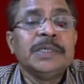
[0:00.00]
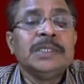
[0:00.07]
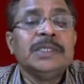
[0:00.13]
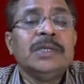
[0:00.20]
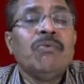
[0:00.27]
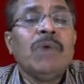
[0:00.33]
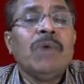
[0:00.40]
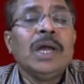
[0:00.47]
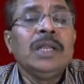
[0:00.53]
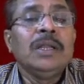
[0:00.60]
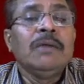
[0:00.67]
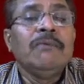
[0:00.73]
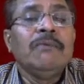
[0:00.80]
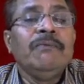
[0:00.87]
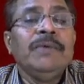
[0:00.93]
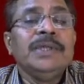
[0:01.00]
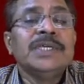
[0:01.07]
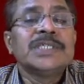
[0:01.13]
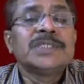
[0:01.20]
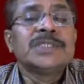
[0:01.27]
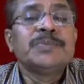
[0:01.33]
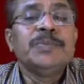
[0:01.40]
The one with the
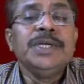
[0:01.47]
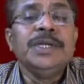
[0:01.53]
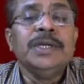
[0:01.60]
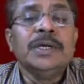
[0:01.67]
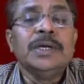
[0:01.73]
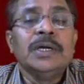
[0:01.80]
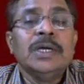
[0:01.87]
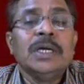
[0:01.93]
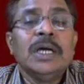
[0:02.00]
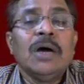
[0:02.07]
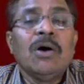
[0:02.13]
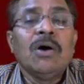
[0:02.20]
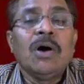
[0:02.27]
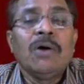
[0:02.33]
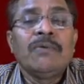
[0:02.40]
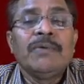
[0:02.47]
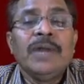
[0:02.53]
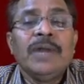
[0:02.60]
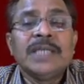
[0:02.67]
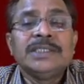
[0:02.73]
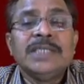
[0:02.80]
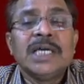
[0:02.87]
speed of
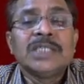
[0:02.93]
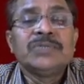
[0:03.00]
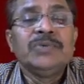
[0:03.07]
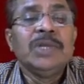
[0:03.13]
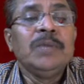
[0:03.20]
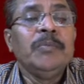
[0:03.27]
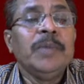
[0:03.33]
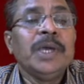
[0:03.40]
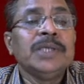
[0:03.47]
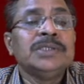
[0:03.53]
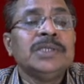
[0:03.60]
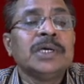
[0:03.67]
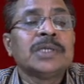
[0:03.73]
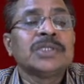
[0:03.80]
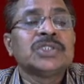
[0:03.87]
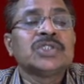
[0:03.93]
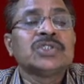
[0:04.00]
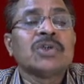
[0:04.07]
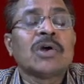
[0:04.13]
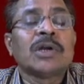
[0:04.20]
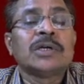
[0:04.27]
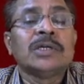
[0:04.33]
dash dash will measure
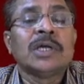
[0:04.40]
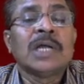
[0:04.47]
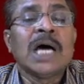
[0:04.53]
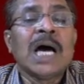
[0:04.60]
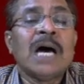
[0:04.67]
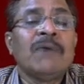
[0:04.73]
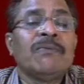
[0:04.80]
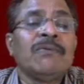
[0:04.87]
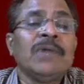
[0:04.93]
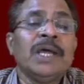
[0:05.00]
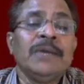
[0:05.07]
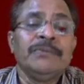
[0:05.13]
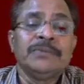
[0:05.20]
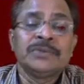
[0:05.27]
shorter half-life.